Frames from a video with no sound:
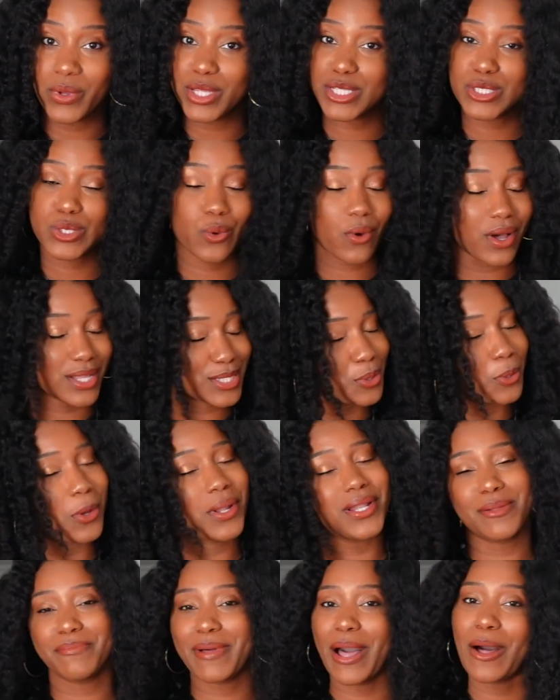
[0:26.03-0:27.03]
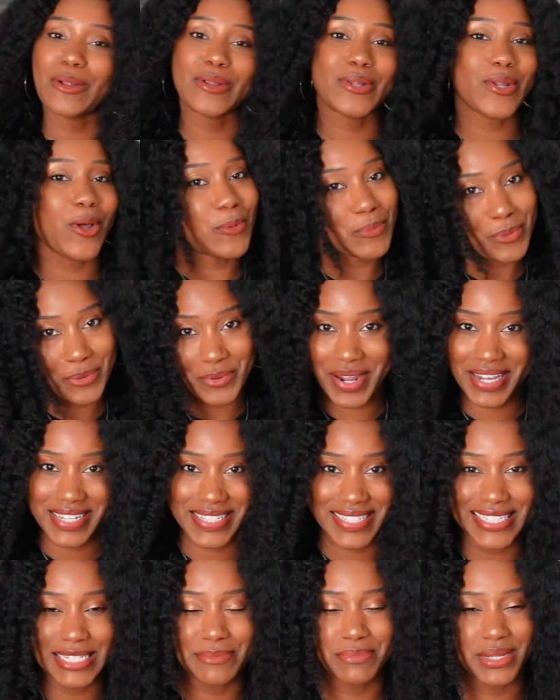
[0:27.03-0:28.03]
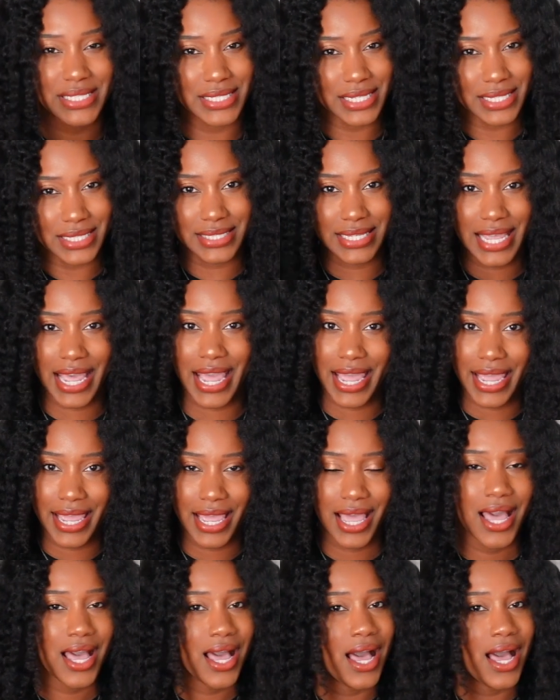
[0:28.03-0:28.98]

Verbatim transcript: we talked all about low porosity, but today